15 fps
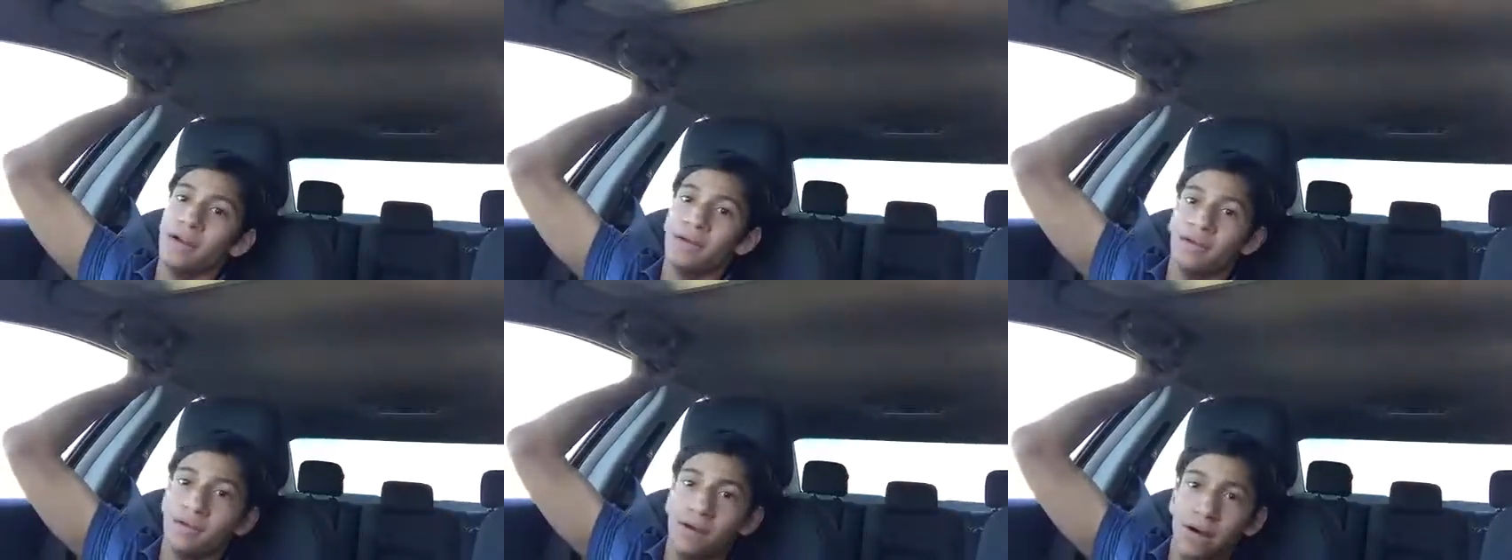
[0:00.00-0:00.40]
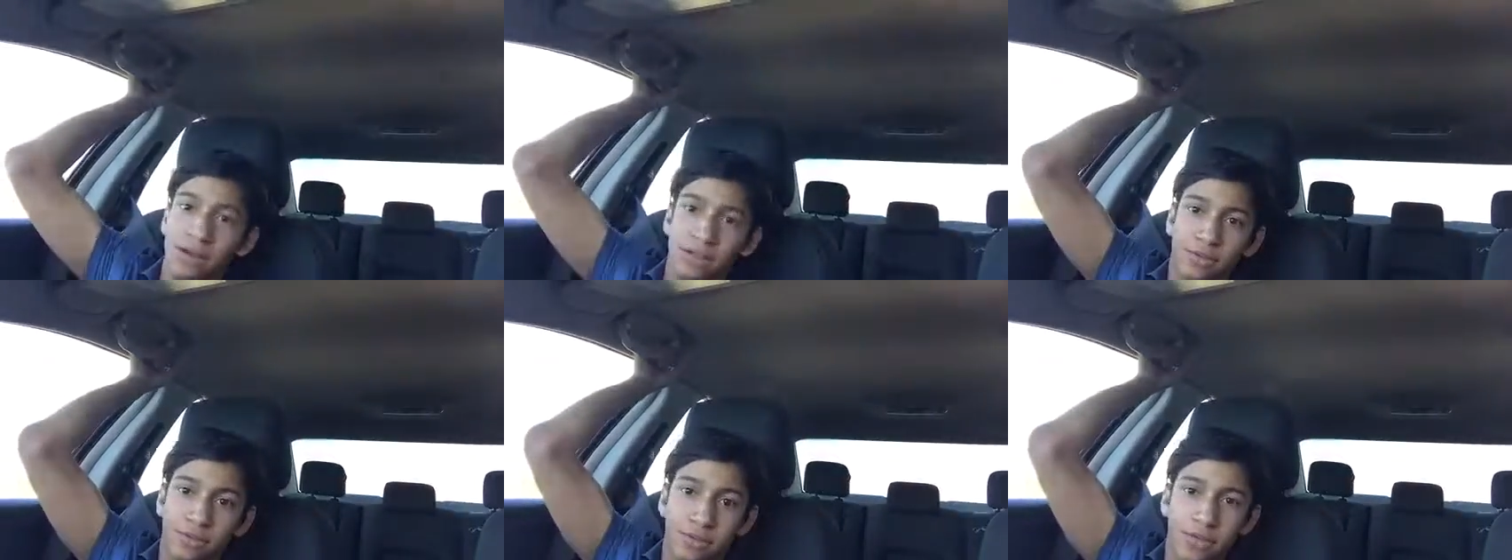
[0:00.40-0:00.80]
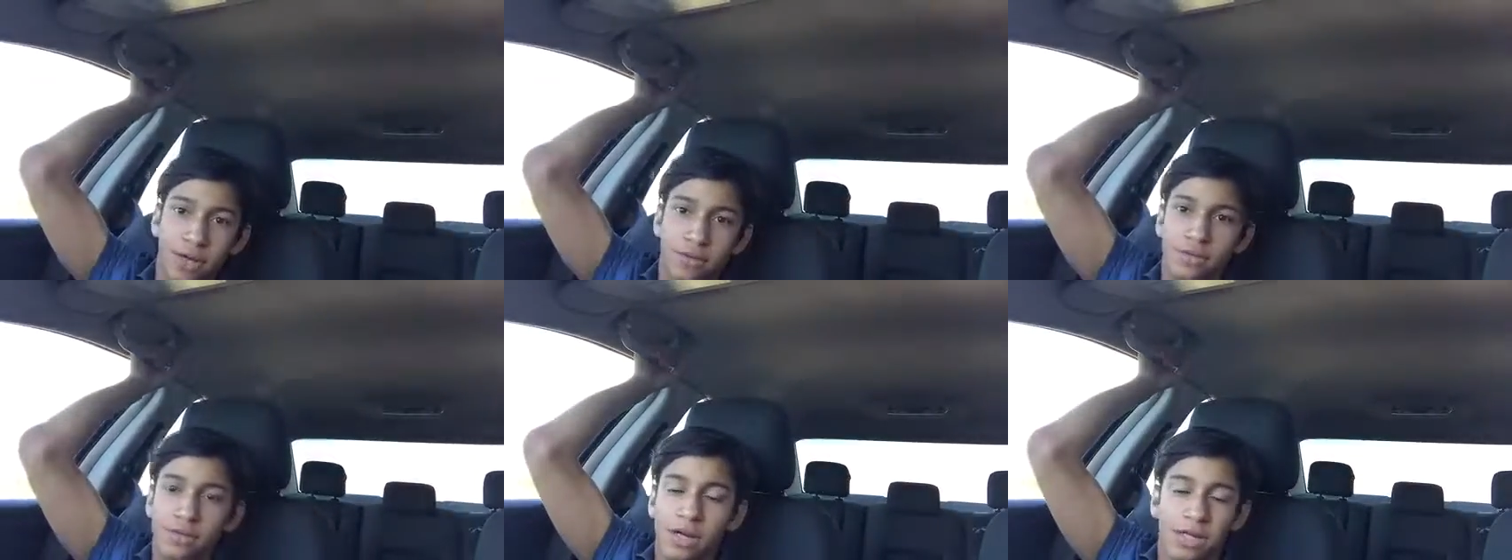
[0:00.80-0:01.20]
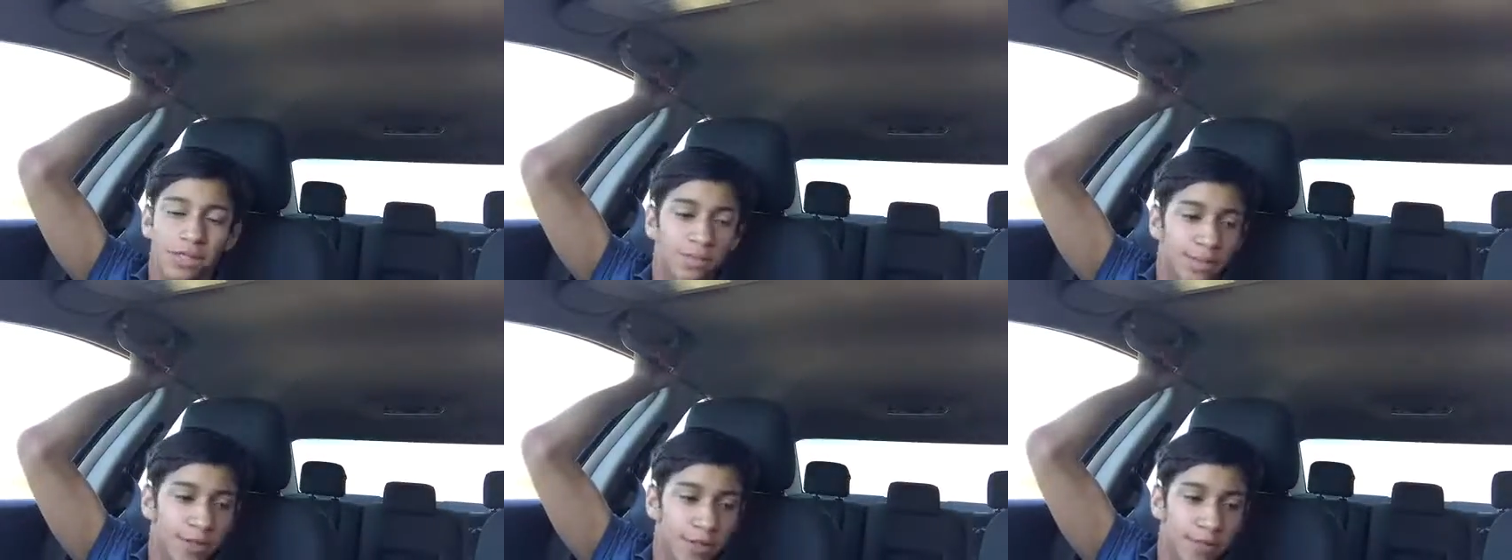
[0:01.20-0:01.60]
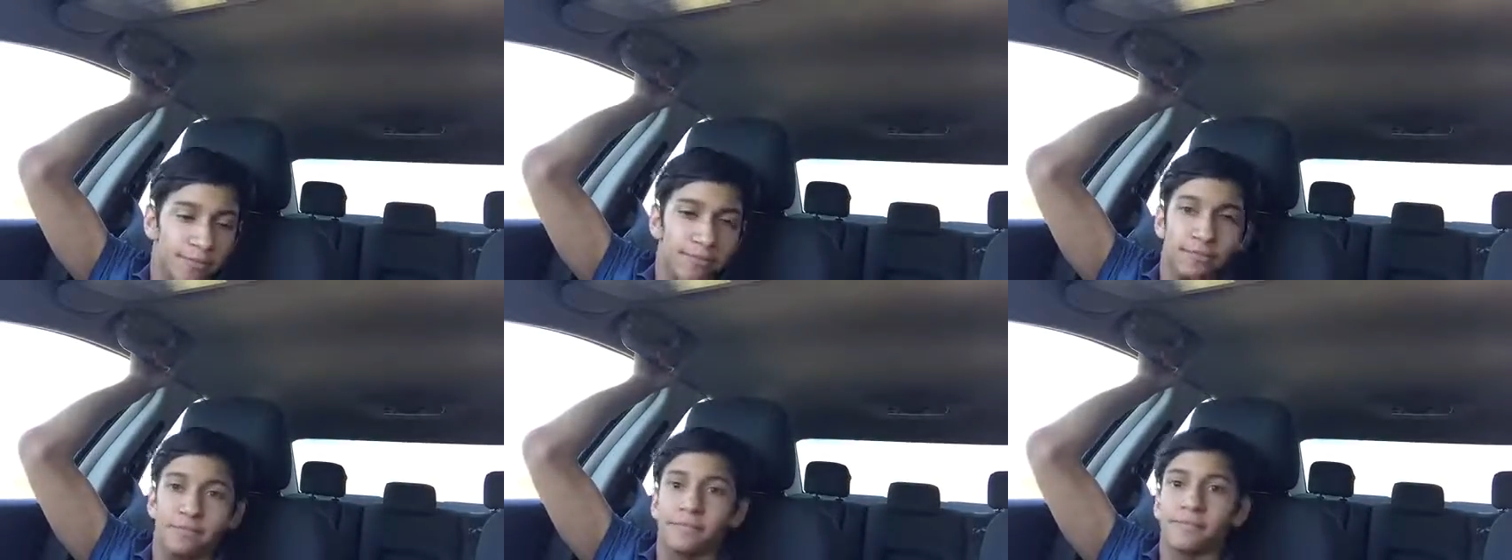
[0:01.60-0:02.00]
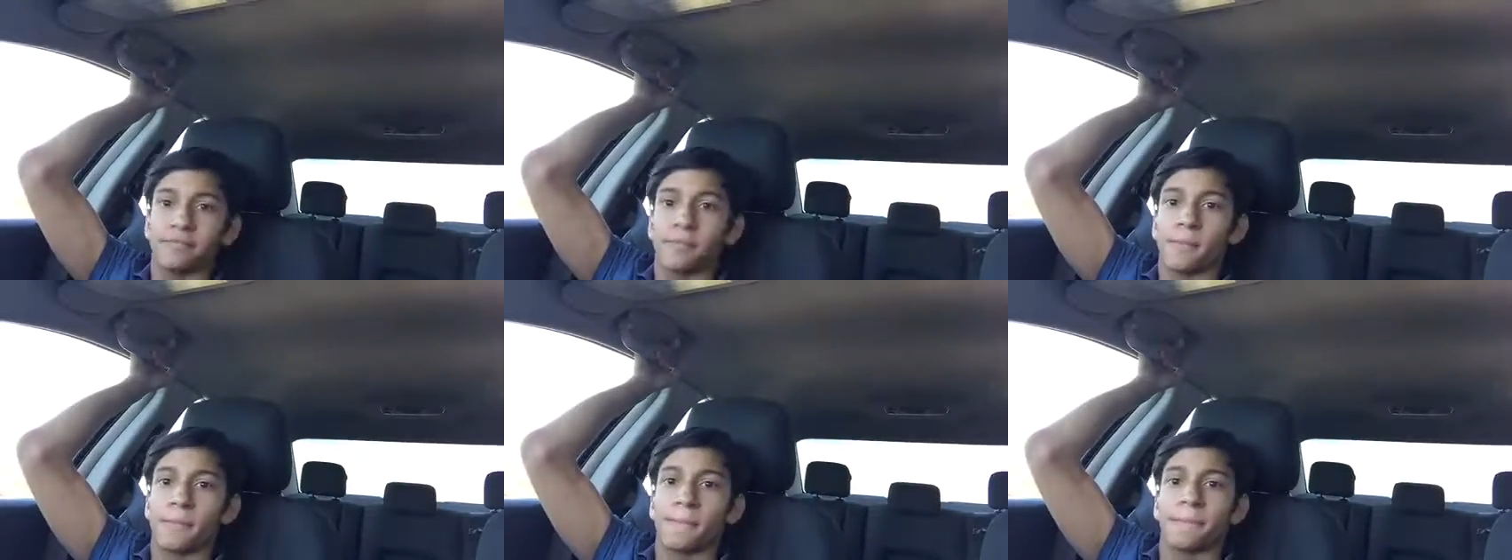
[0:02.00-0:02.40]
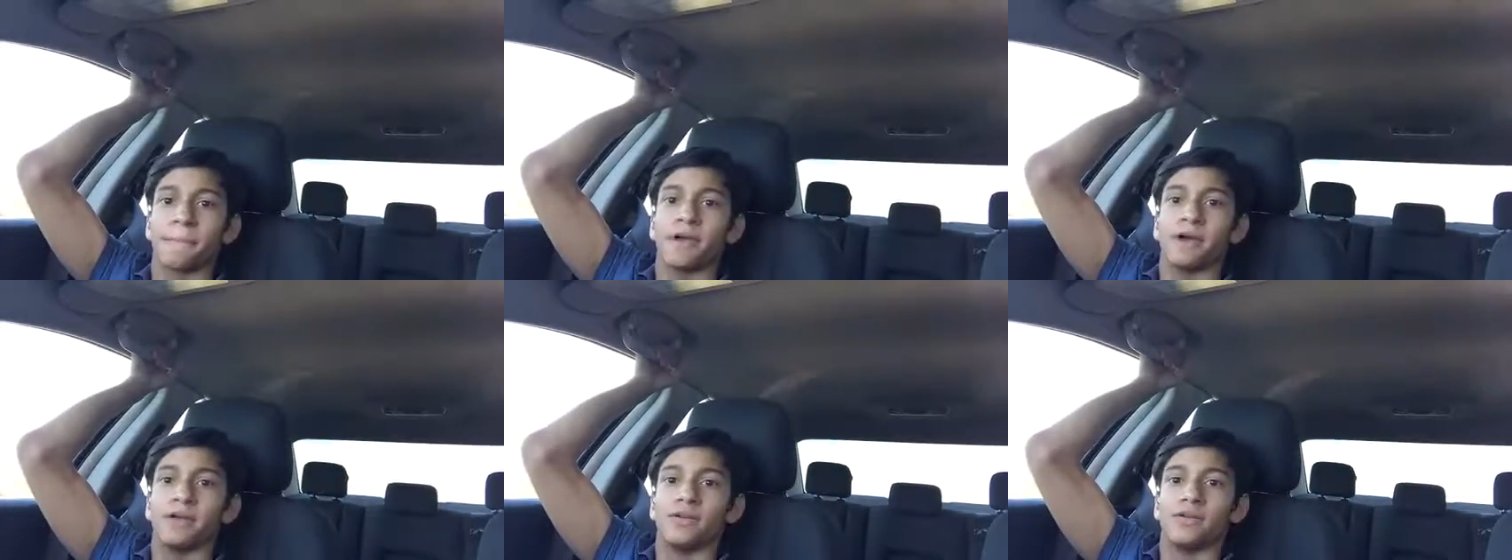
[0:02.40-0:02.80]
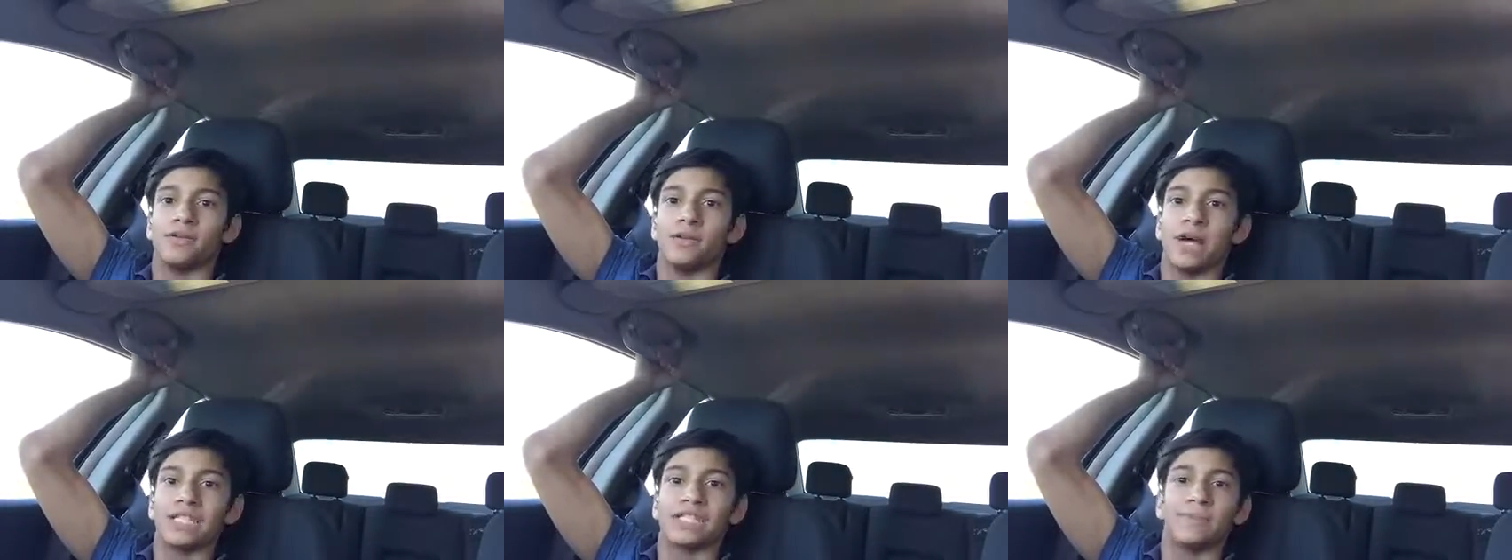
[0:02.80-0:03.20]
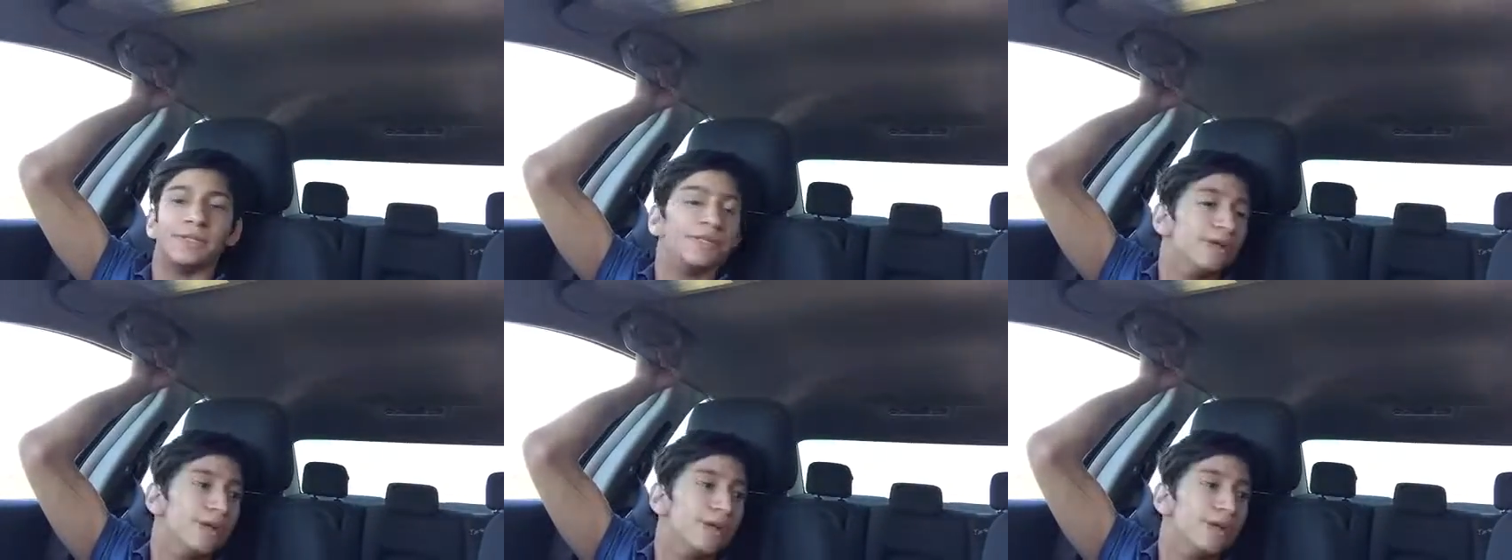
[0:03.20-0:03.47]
No, I swear to God, do not speed up. Do not speed